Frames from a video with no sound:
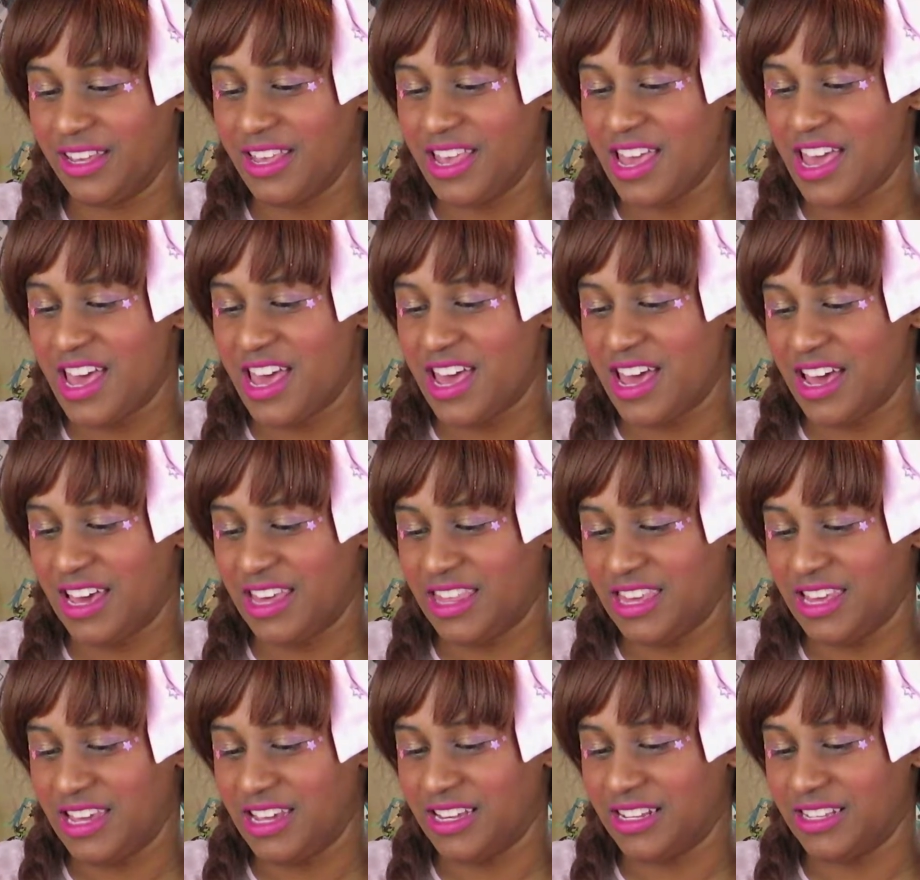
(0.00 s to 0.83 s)
Yeah, I
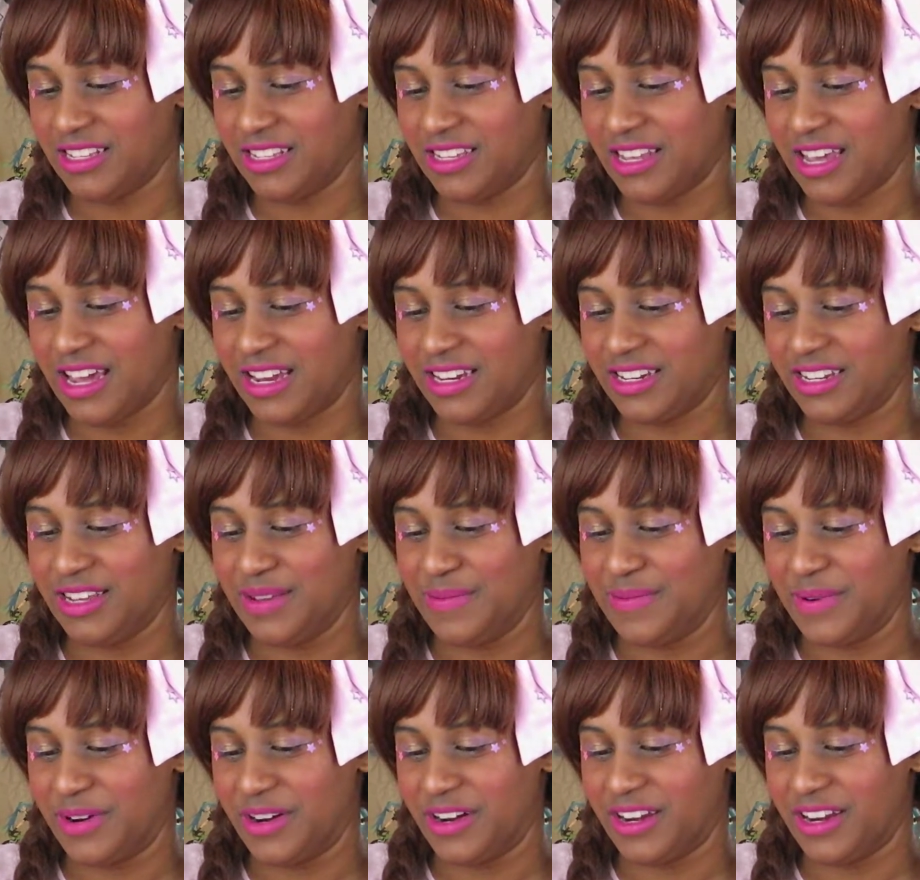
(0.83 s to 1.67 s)
think it's cat
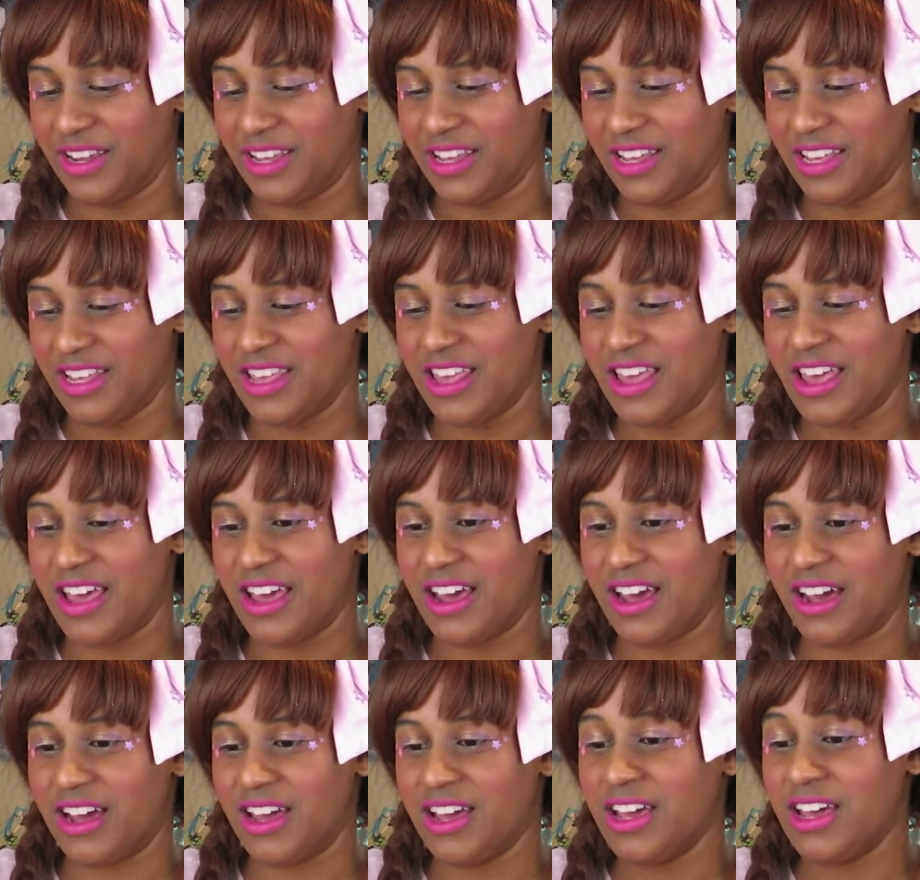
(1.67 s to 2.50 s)
tea party.
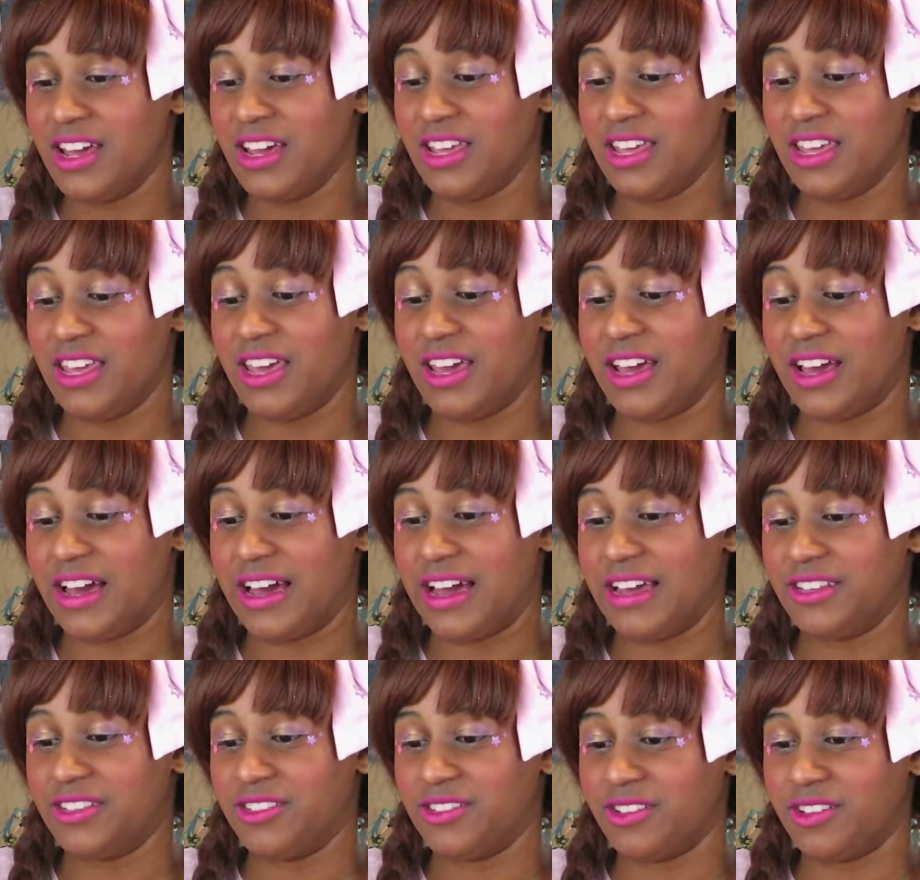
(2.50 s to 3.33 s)
Yeah, yeah,
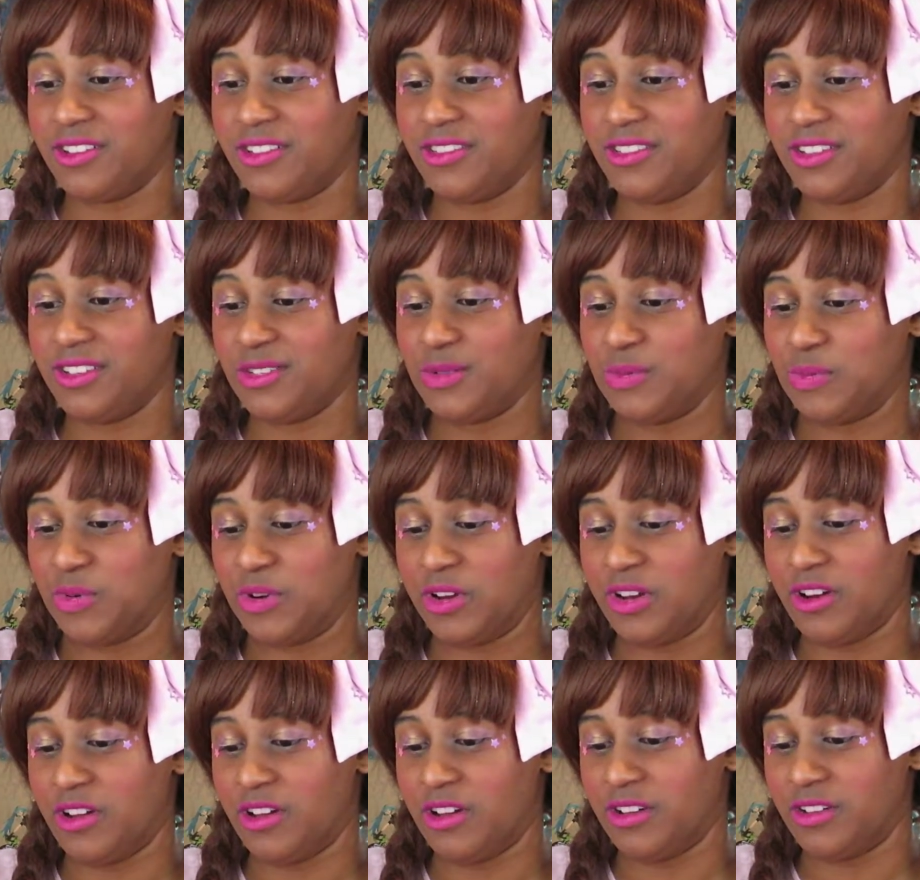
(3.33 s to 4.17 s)
I saw this
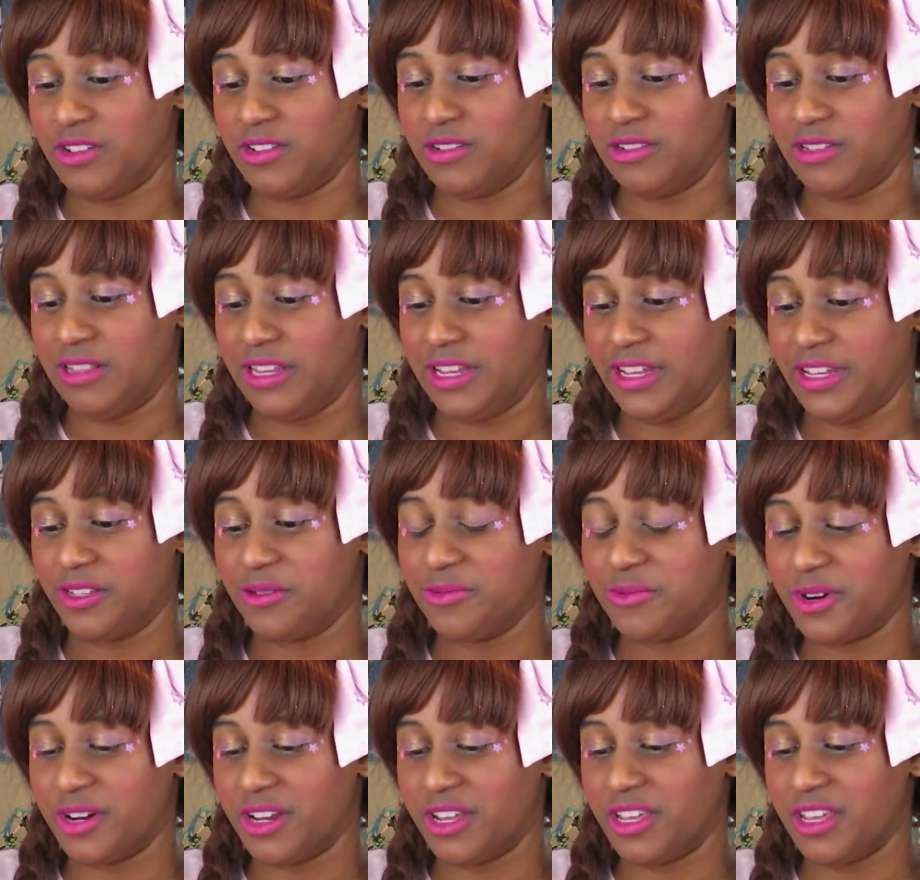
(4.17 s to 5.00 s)
print on
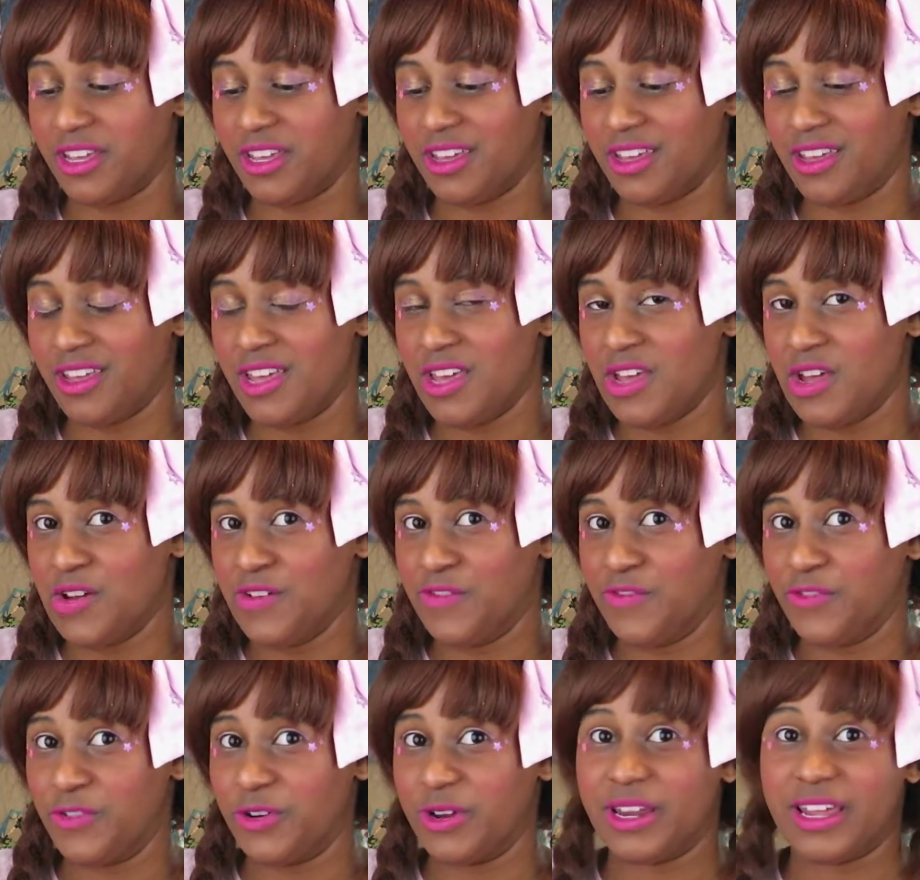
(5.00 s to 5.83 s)
Lace Market
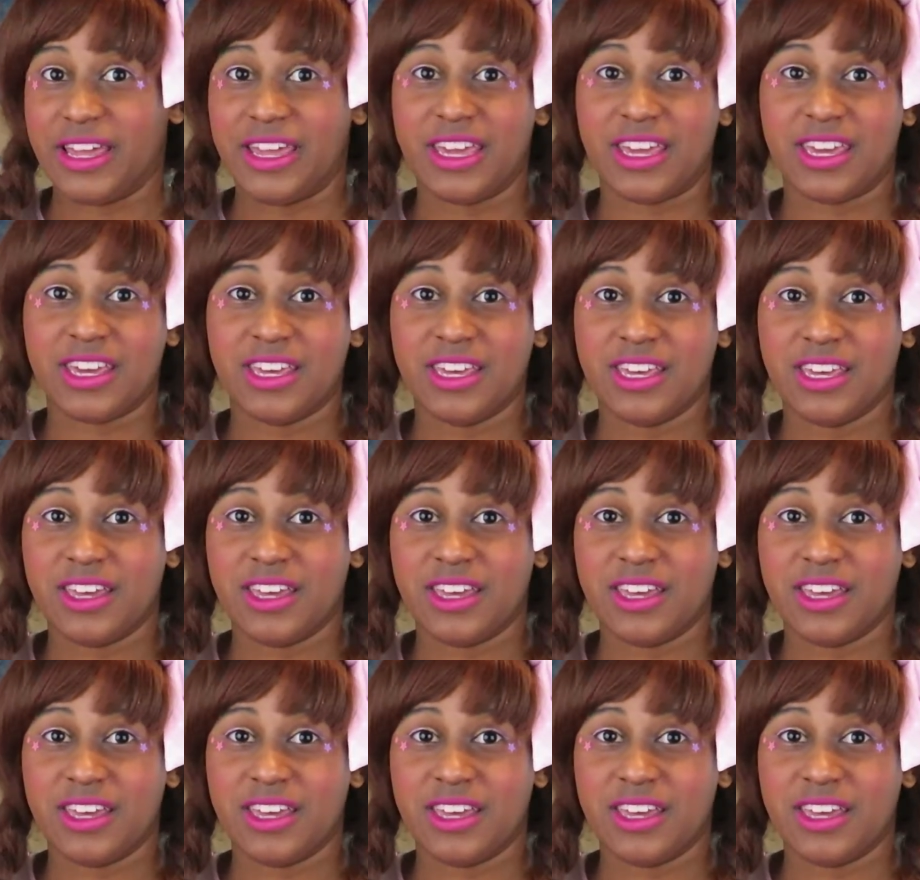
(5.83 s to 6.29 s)
for like